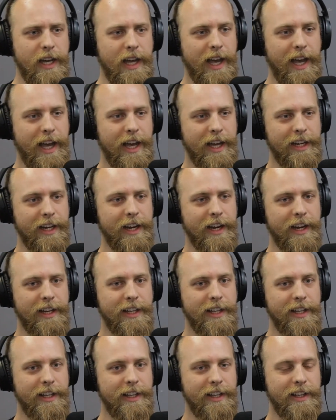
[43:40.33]
And
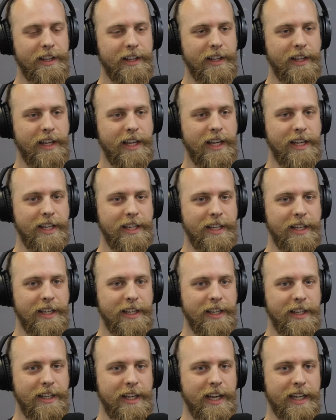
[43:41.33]
he
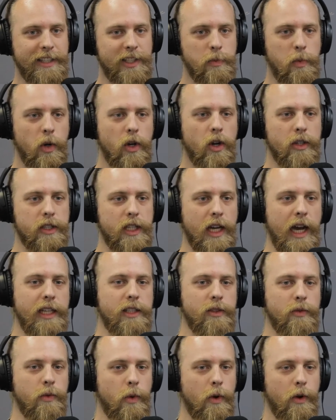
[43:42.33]
has this book called
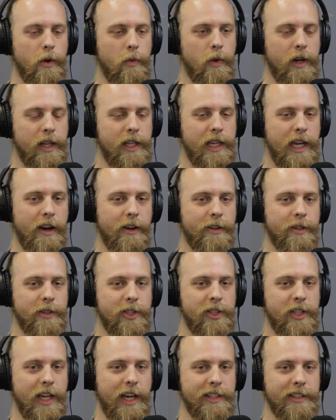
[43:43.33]
Tides of War, and one of the
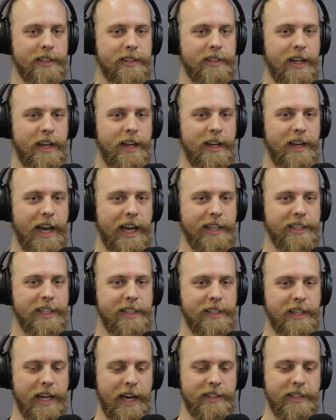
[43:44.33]
characters says, as
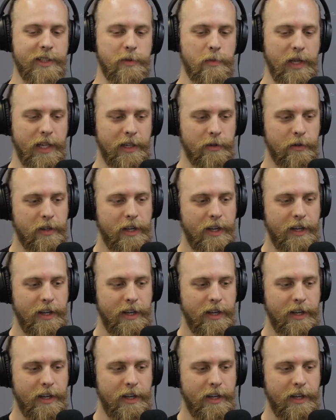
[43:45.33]
he's being